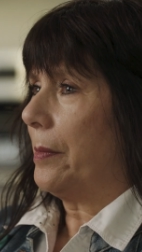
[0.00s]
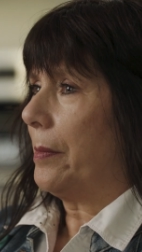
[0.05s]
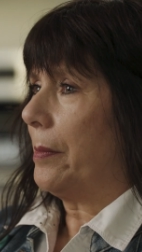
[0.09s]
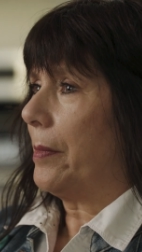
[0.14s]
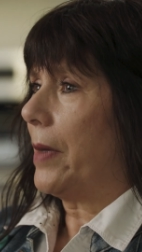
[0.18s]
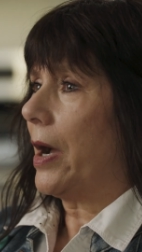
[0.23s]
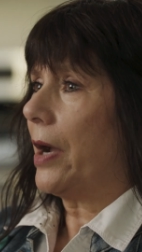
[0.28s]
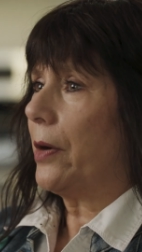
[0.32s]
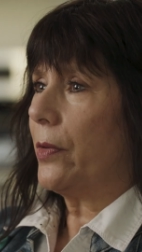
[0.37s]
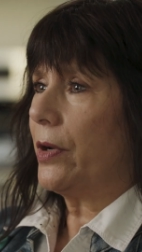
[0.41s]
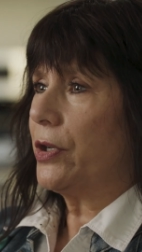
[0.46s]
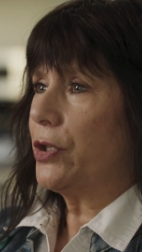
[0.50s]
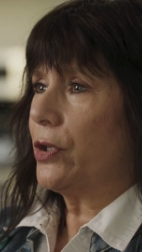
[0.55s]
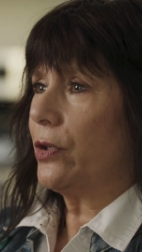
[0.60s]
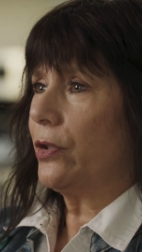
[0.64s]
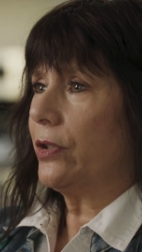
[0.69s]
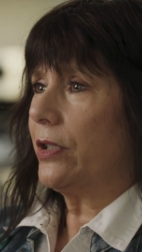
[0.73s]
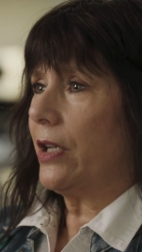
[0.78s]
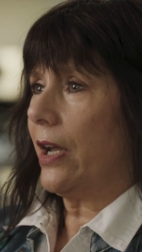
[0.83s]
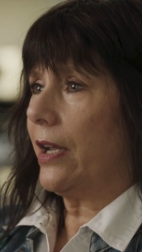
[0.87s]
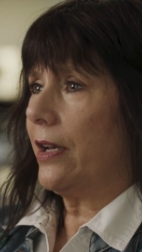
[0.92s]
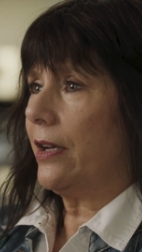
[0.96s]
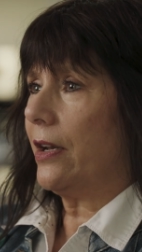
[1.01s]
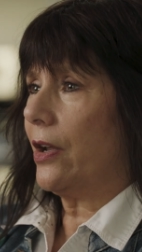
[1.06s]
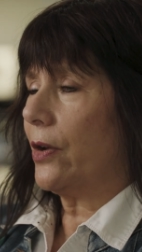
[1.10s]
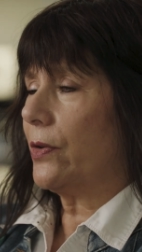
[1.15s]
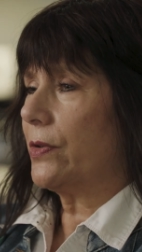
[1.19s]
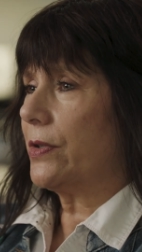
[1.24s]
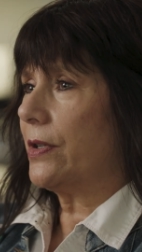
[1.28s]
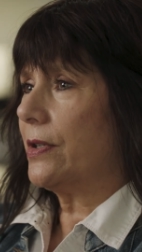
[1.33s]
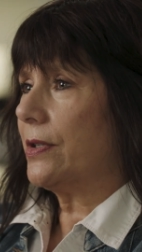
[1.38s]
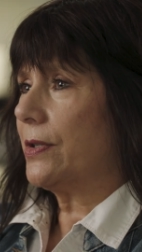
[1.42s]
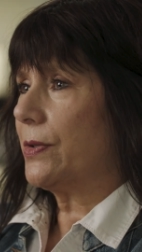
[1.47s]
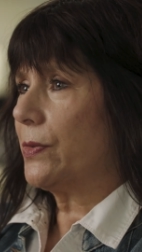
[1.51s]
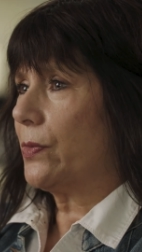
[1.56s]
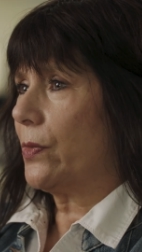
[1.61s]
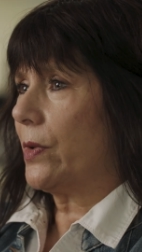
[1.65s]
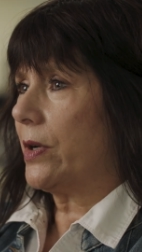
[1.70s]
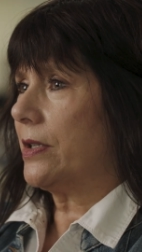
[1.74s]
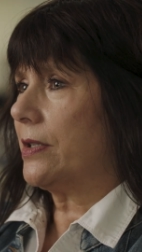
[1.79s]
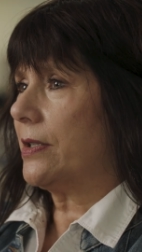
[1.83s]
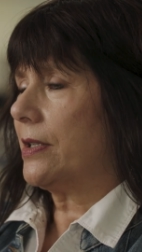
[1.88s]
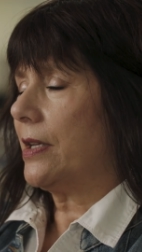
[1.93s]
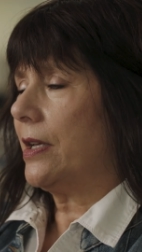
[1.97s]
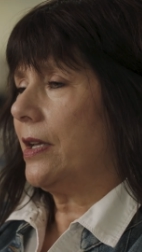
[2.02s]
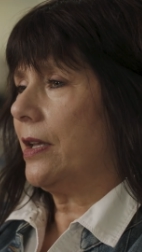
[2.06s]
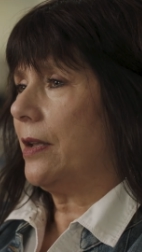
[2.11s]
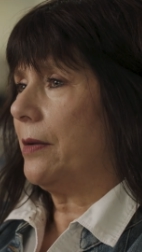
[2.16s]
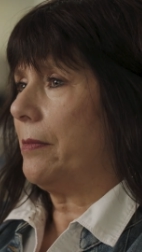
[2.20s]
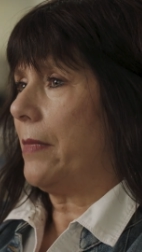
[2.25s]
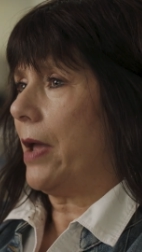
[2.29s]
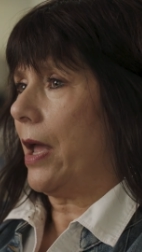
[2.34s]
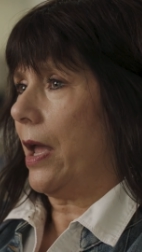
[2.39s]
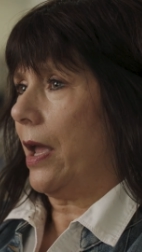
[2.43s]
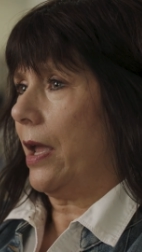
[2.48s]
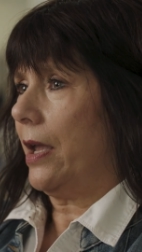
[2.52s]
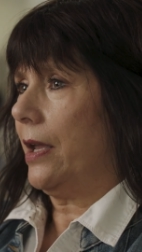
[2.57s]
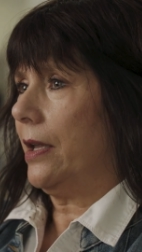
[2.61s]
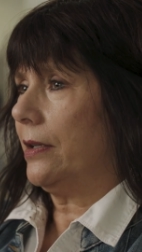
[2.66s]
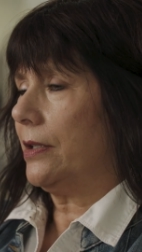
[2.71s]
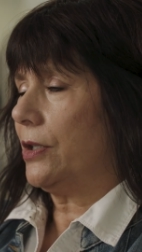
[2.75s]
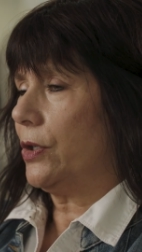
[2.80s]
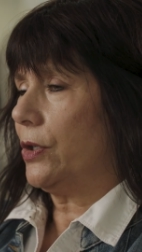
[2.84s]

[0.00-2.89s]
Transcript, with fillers: My original diagnosis was in May